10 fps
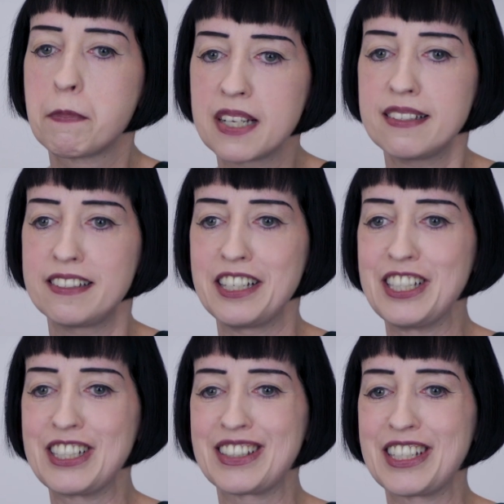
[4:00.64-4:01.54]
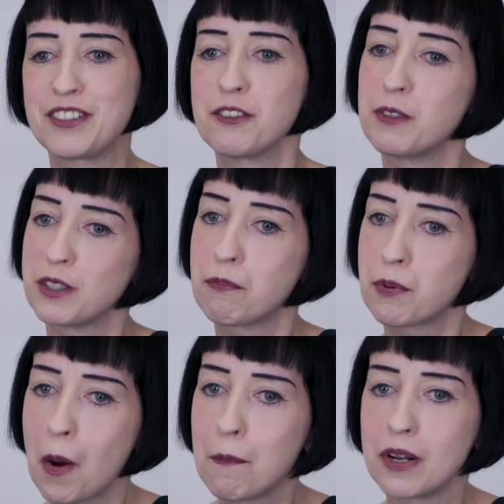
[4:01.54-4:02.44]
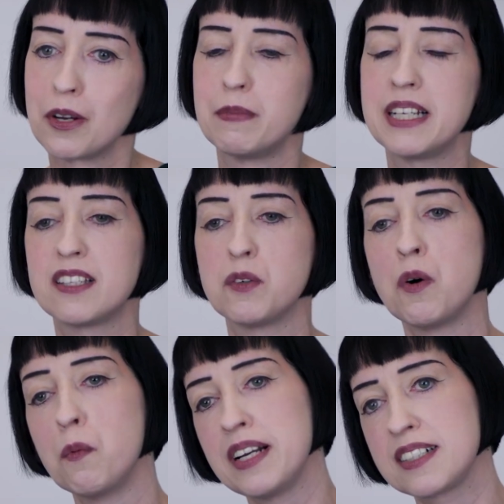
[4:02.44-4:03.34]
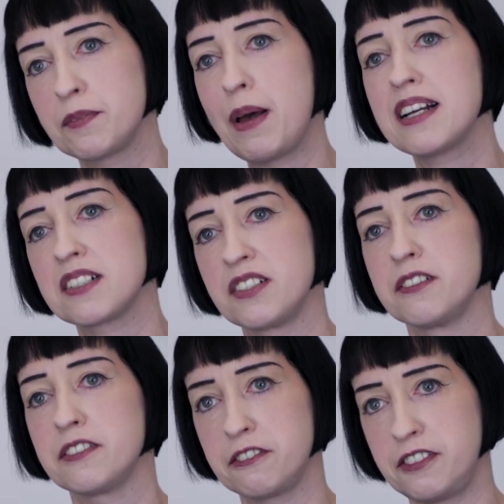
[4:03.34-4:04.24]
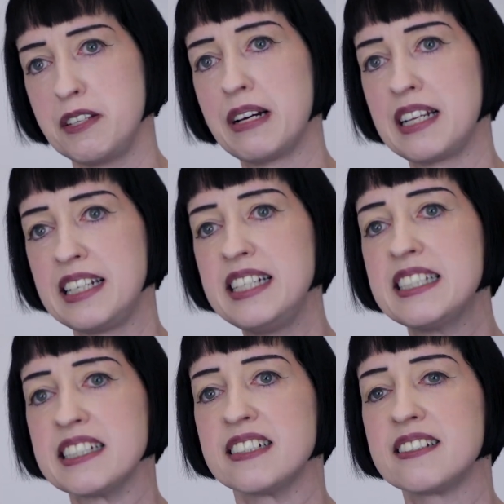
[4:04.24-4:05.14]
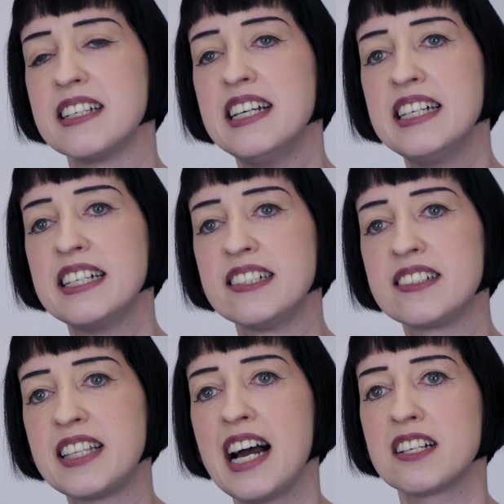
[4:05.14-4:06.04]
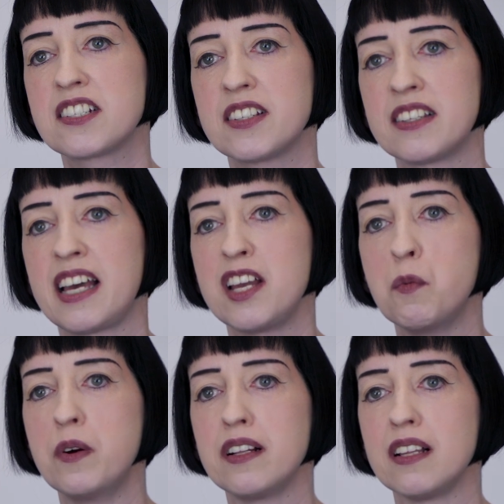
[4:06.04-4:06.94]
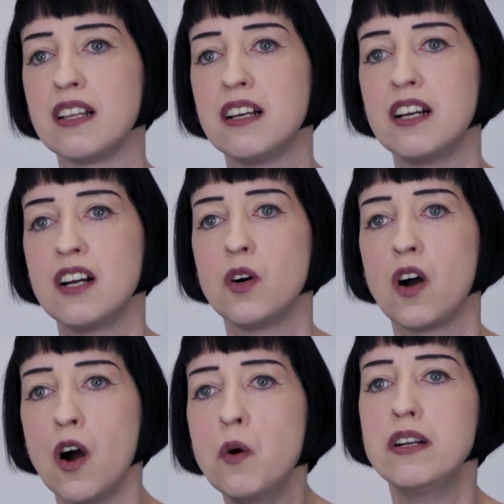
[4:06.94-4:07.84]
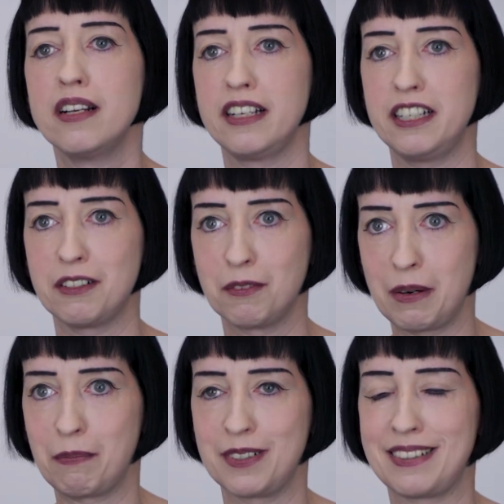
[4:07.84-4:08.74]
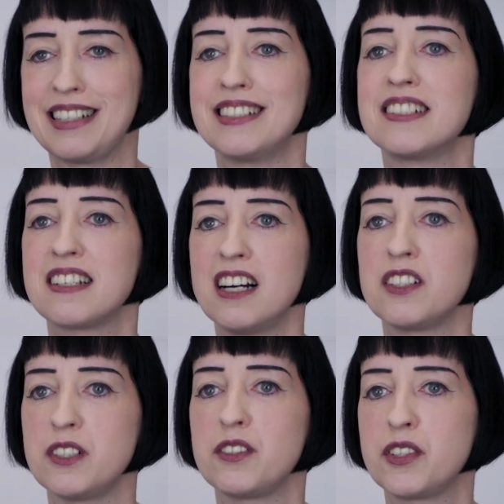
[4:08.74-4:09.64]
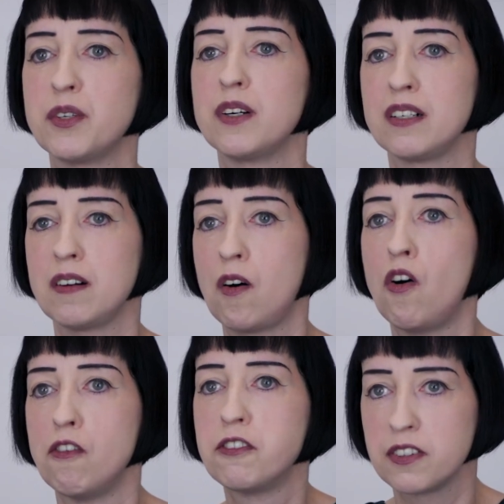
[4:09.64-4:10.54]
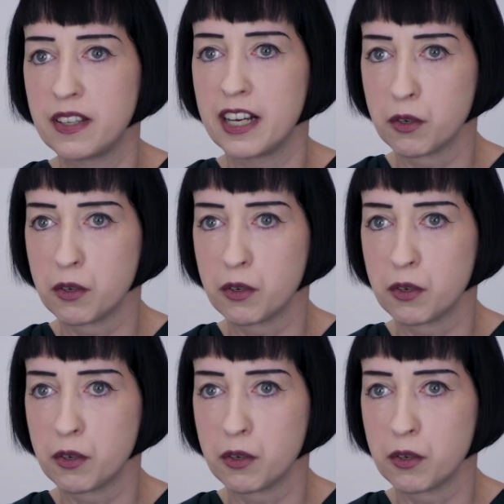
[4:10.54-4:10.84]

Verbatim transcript: But I think there's a real problem in that what we expect of female leaders is that they will only represent others who are of their